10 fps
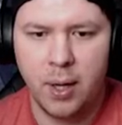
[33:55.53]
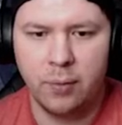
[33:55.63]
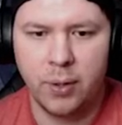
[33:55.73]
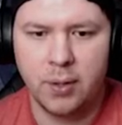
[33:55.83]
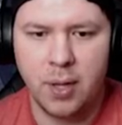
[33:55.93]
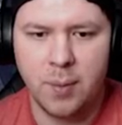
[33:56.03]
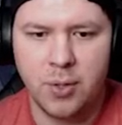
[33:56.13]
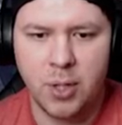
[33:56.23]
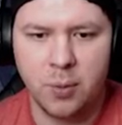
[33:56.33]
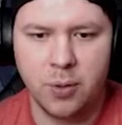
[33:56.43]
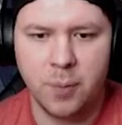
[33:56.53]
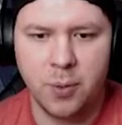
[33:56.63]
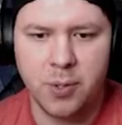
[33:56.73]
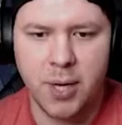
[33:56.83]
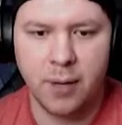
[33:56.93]
Click damage equal to your
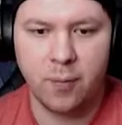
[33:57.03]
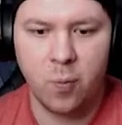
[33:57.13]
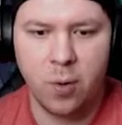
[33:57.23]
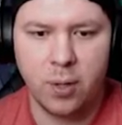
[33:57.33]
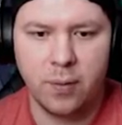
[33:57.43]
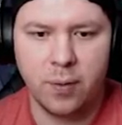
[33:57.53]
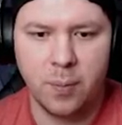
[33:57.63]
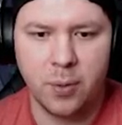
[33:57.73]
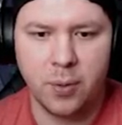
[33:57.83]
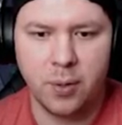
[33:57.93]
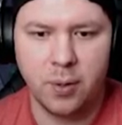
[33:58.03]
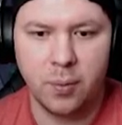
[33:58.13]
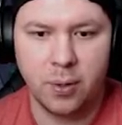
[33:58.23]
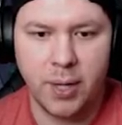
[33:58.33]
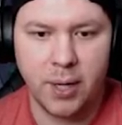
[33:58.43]
opponent's attack of one of your opponent
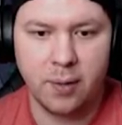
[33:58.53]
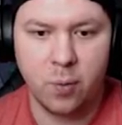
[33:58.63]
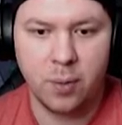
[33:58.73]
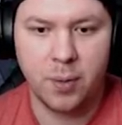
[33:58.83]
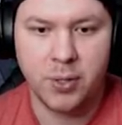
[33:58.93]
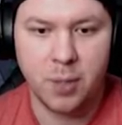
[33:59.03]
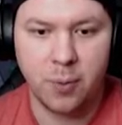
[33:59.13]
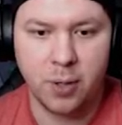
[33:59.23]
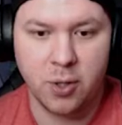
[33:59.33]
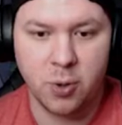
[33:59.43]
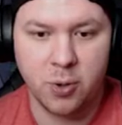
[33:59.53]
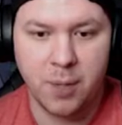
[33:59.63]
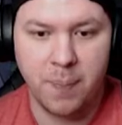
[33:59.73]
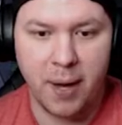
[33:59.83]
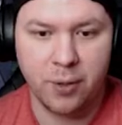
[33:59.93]
attack of one monster your opponent controls
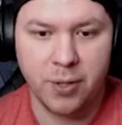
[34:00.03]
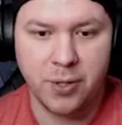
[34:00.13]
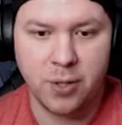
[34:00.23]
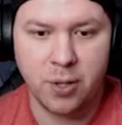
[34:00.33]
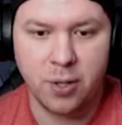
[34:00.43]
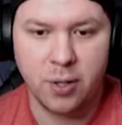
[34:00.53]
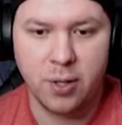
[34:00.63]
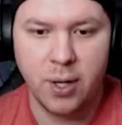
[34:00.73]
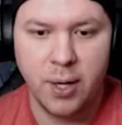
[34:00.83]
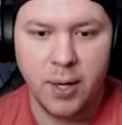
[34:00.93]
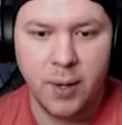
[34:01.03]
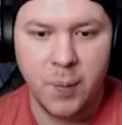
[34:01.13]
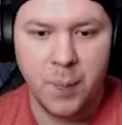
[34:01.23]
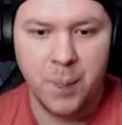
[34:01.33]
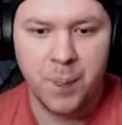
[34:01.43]
at battle this turn.
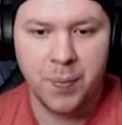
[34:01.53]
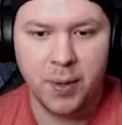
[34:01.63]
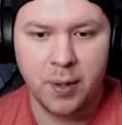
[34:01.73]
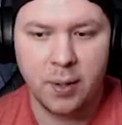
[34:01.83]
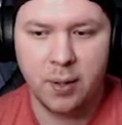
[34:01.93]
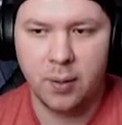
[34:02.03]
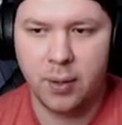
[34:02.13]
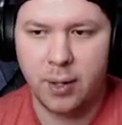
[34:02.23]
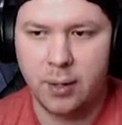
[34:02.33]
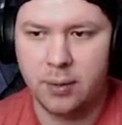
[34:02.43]
Okay.